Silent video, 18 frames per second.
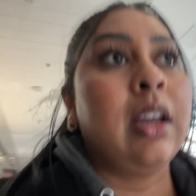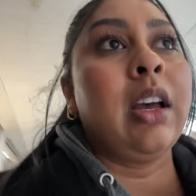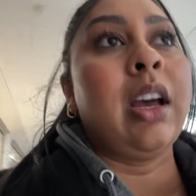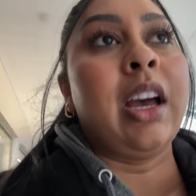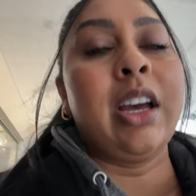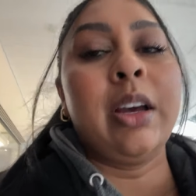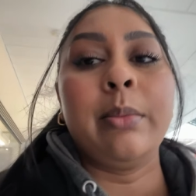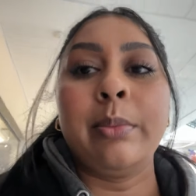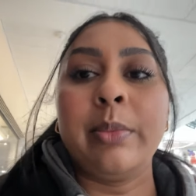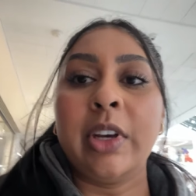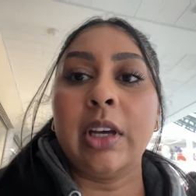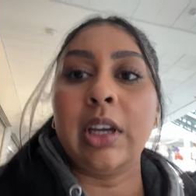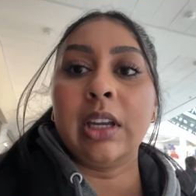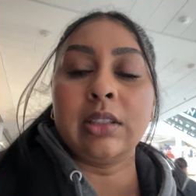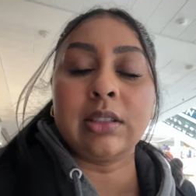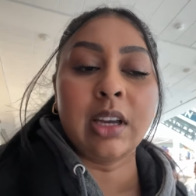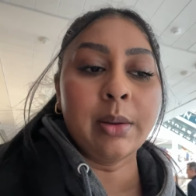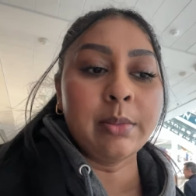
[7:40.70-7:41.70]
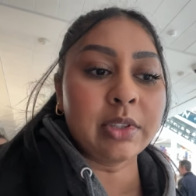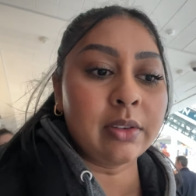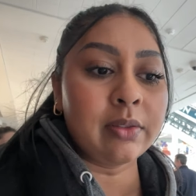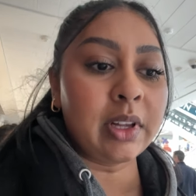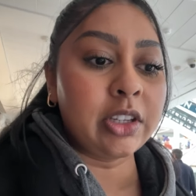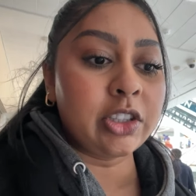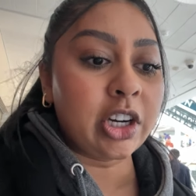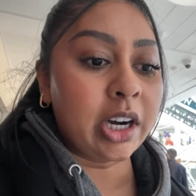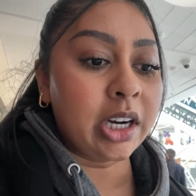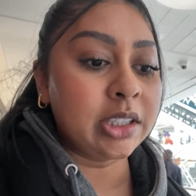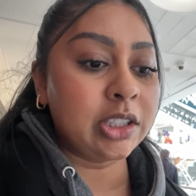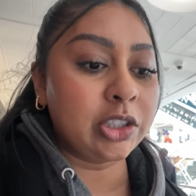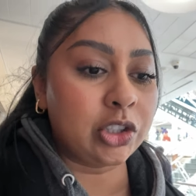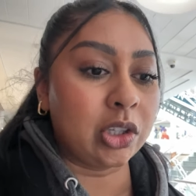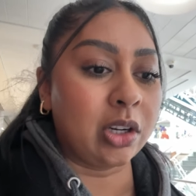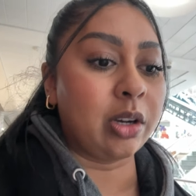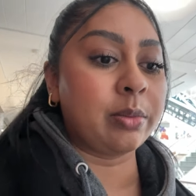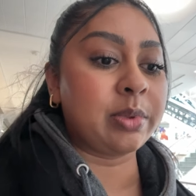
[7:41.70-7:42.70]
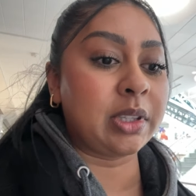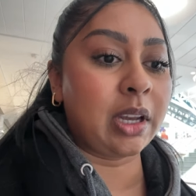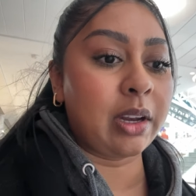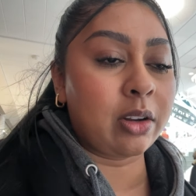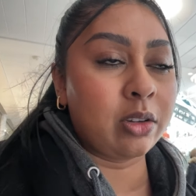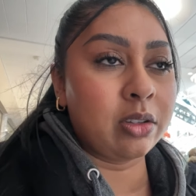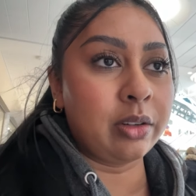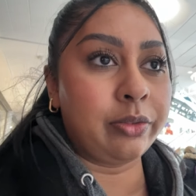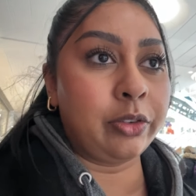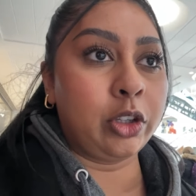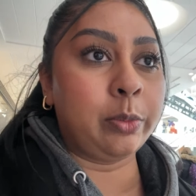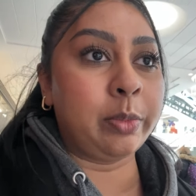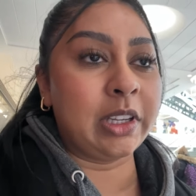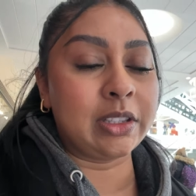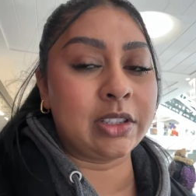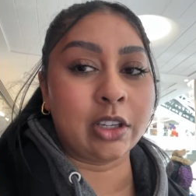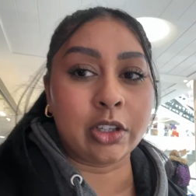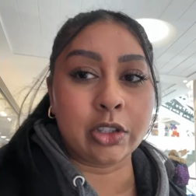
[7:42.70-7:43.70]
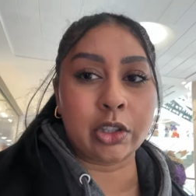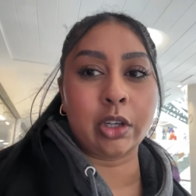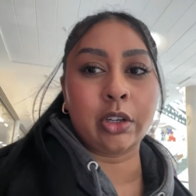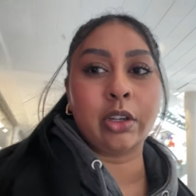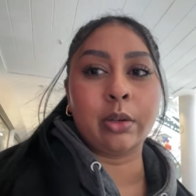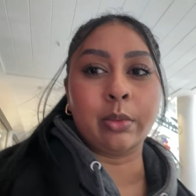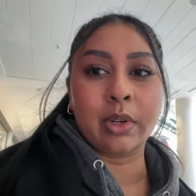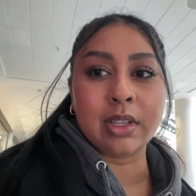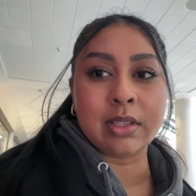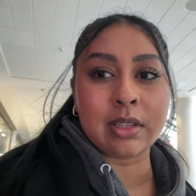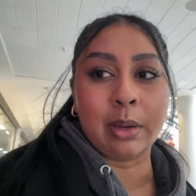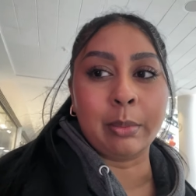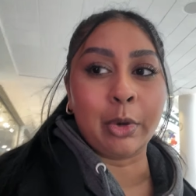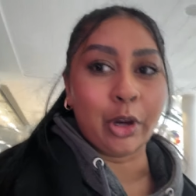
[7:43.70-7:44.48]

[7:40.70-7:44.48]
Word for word: Um, but in terms of like charity shops, I got a few bits. I'll show you once I'm